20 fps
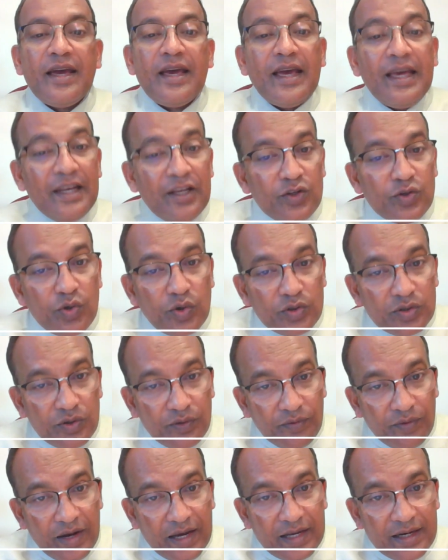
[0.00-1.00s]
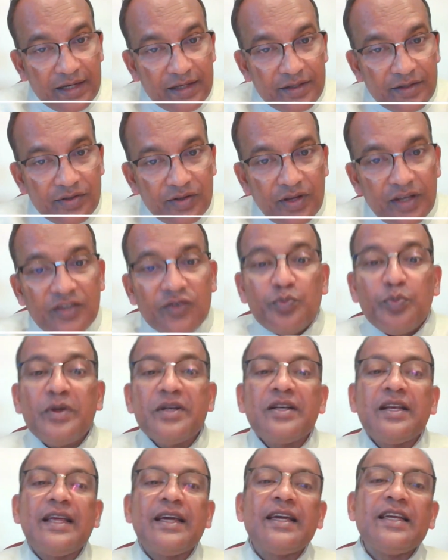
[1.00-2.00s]
any sorts of violence,
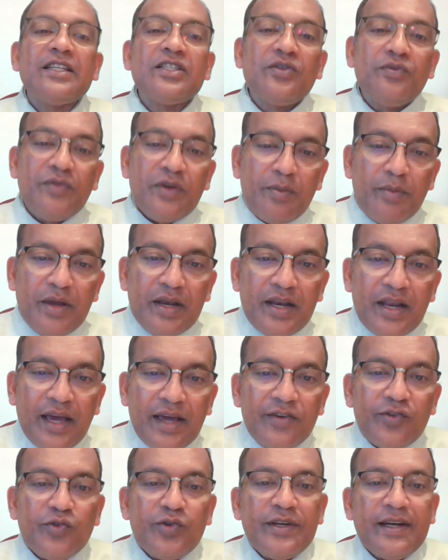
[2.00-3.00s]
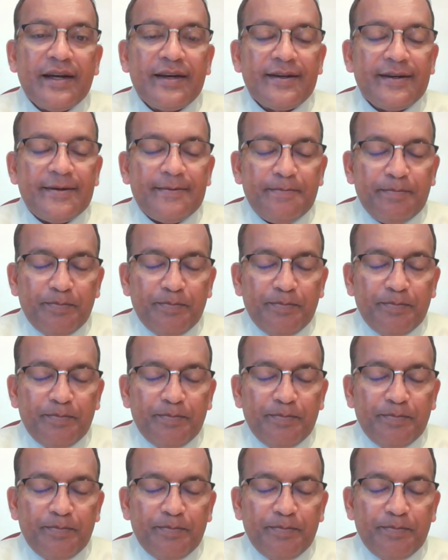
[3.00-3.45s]
especially against women and children.